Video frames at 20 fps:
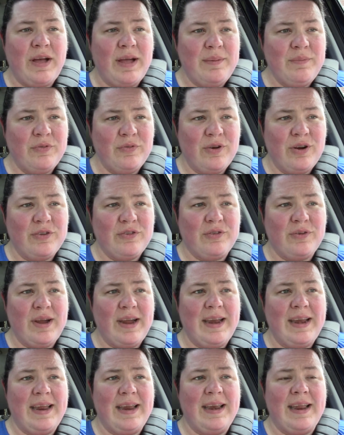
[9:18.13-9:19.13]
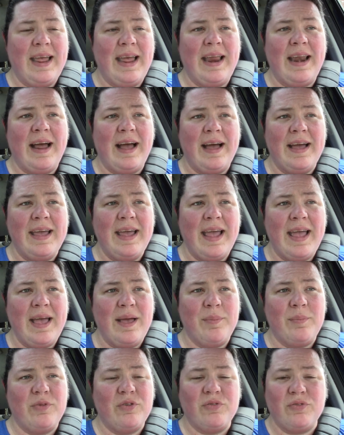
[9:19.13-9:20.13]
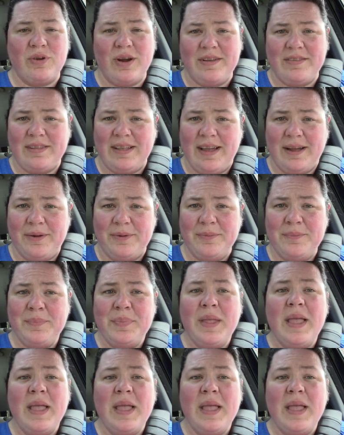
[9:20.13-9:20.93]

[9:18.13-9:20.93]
I'm frustrated, and I am stressed out.